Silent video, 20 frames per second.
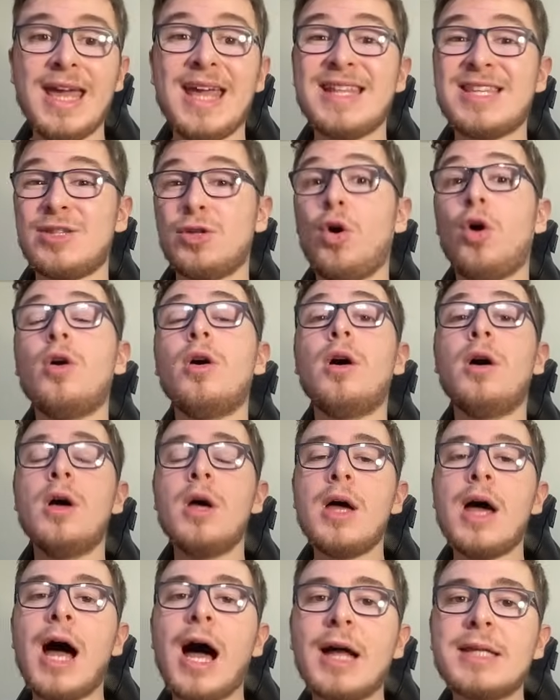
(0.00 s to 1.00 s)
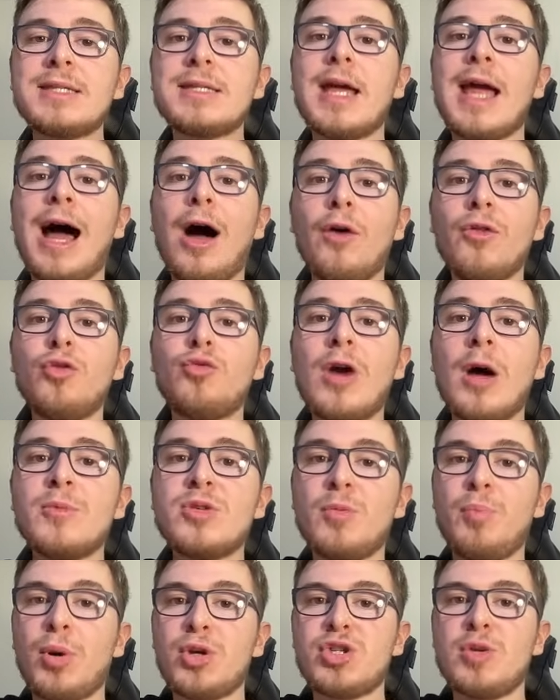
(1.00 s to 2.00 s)
It's not a, I'd say, out of the realms
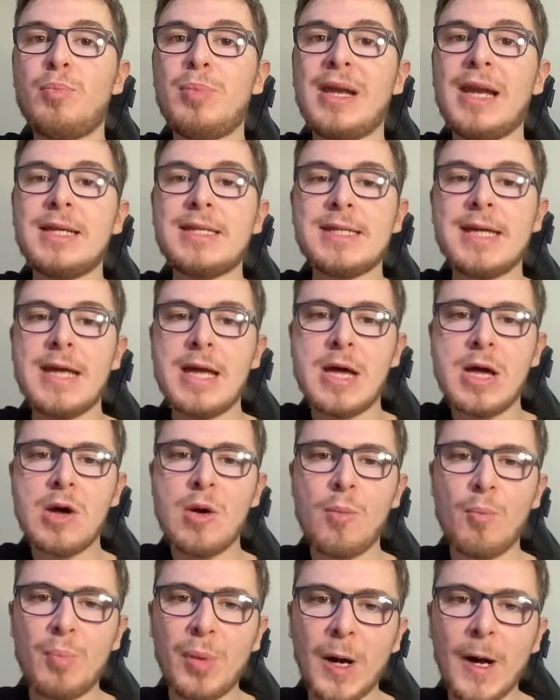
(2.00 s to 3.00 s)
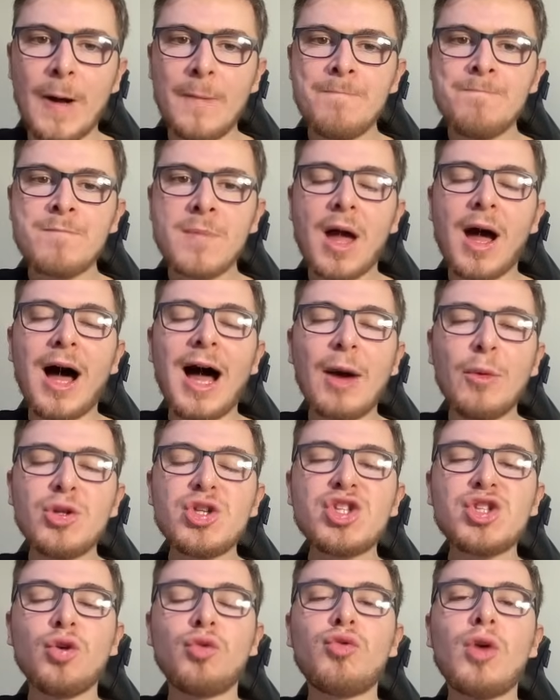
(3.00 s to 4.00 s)
of possibility, but I would
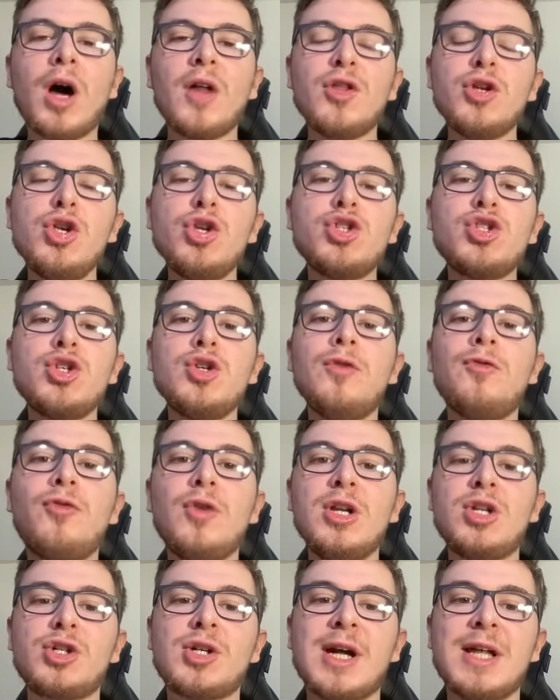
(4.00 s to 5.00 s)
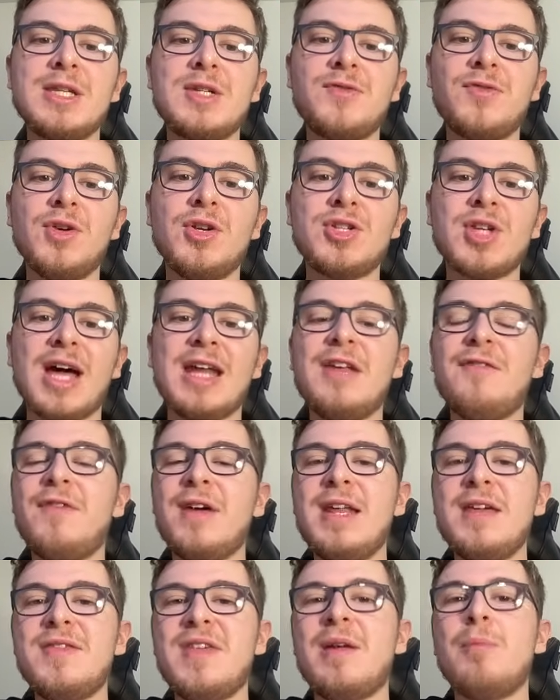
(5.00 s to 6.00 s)
still rather use 2 free transfers and if
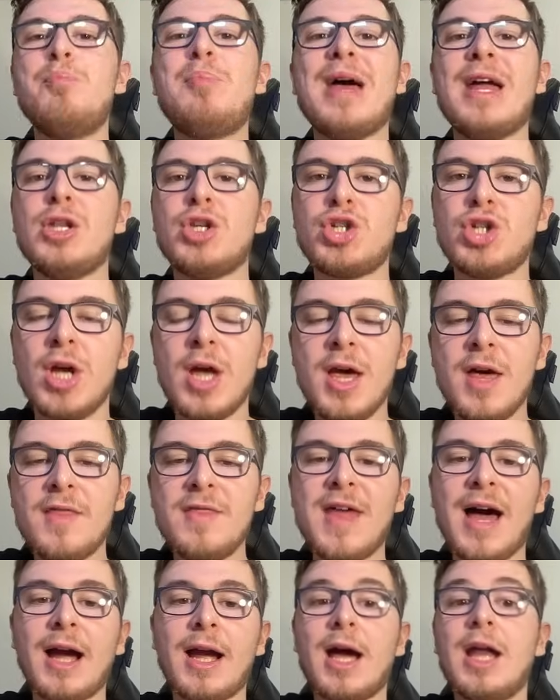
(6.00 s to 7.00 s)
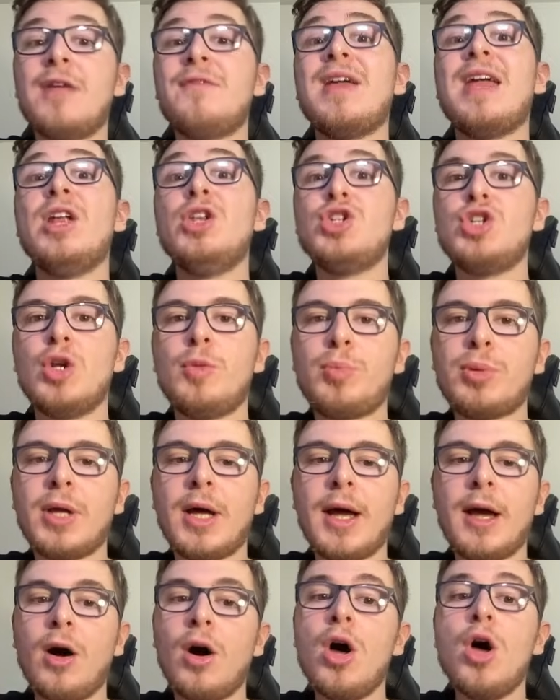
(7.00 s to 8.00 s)
anything bench that kind of injured
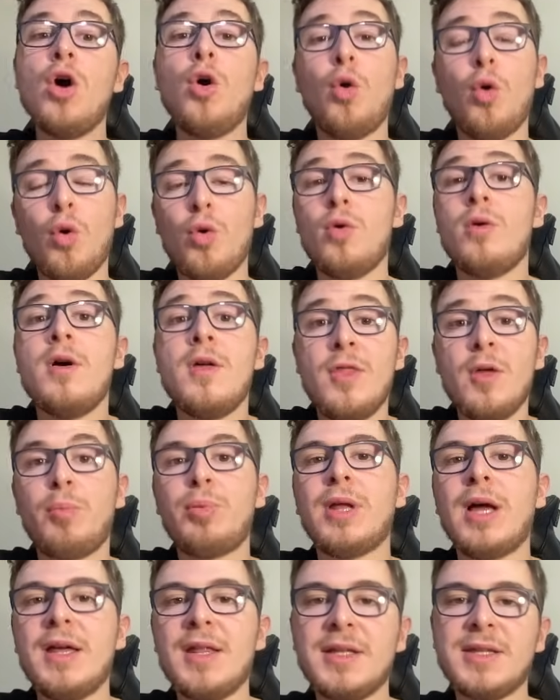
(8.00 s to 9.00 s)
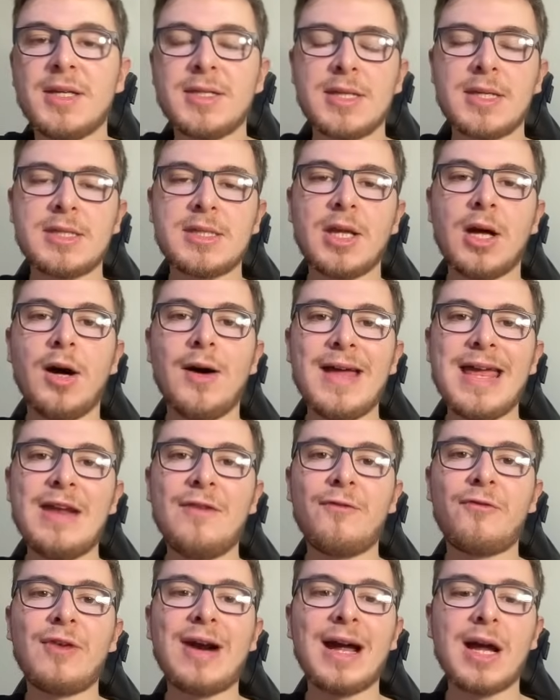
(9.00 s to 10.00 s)
player or the player that doesn't start in
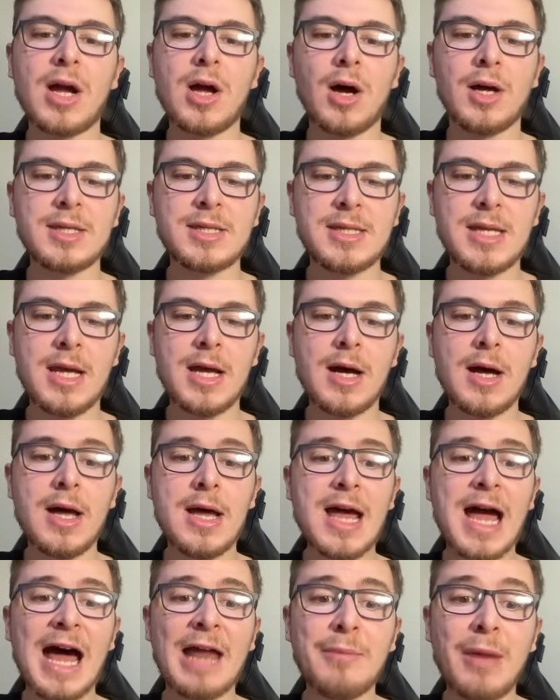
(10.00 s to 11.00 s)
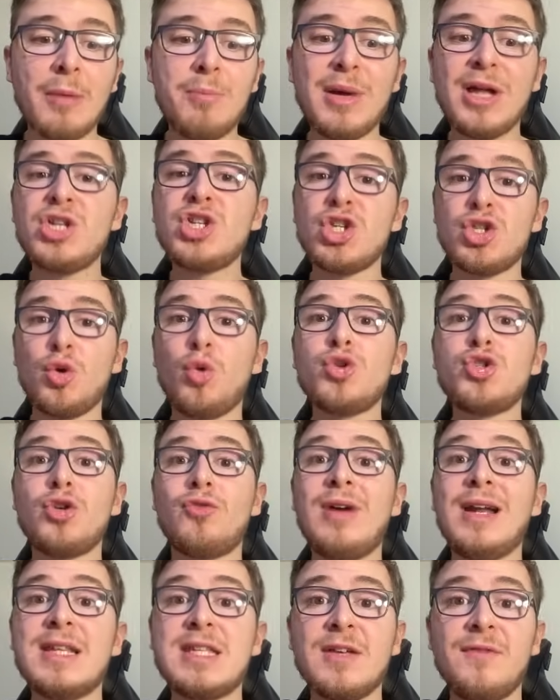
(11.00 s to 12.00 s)
Fran Garcia. And my bench is also
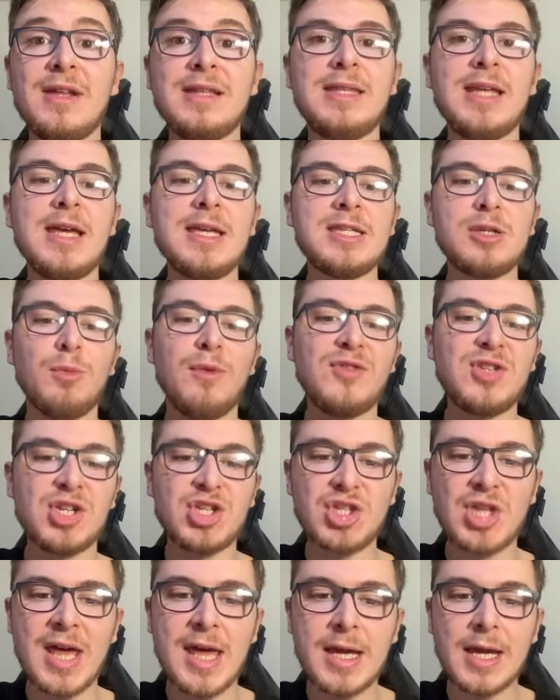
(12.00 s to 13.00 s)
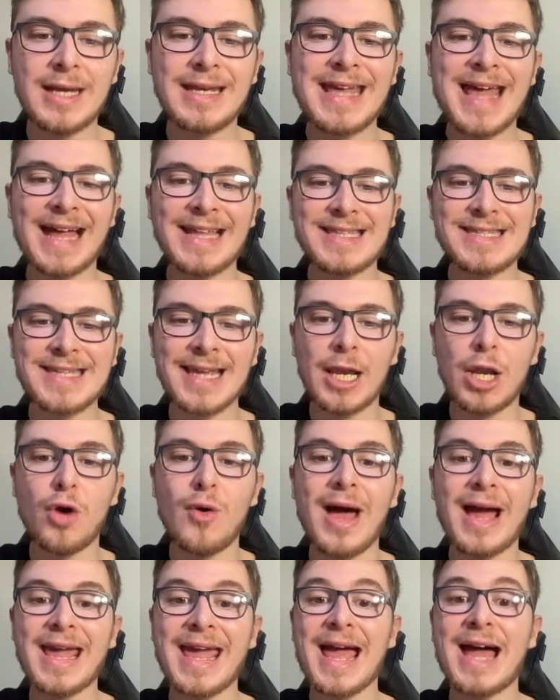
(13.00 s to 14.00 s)
relatively decent with ter Stegen, Cancelo,
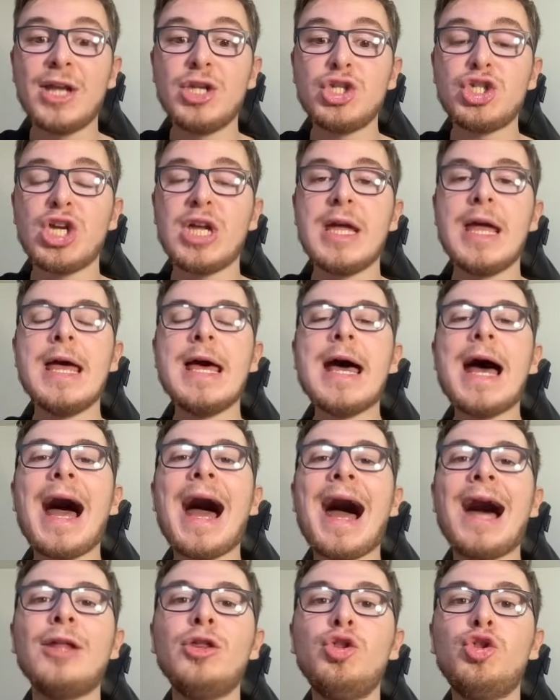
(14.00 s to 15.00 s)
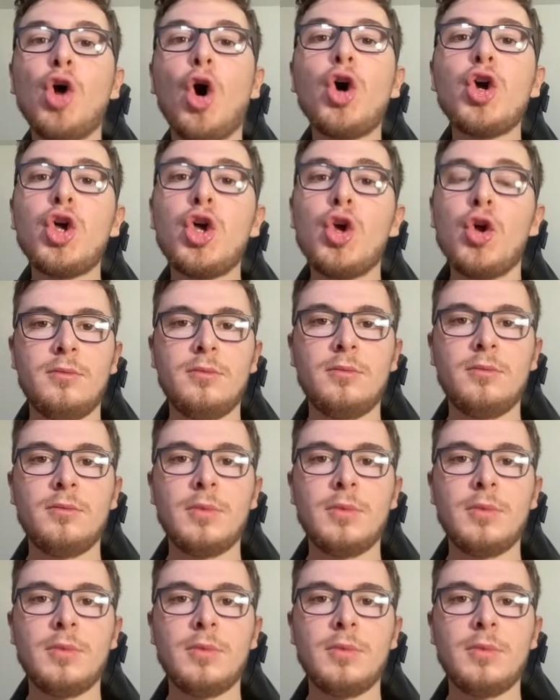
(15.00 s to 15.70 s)
Akanji and Doku.